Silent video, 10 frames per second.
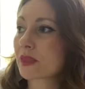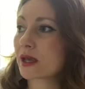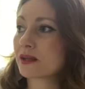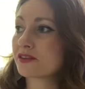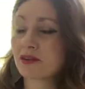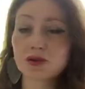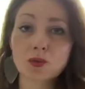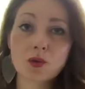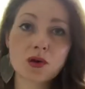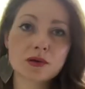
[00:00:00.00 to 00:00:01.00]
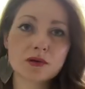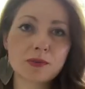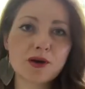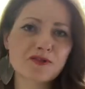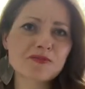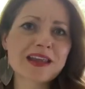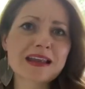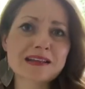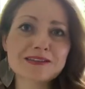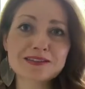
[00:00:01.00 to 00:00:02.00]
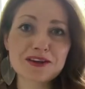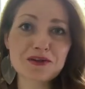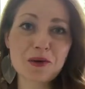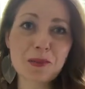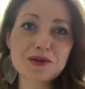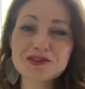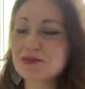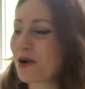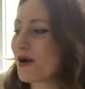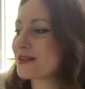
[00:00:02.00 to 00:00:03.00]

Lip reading: And I don't know what, apart from nettles, I don't know what most of them are.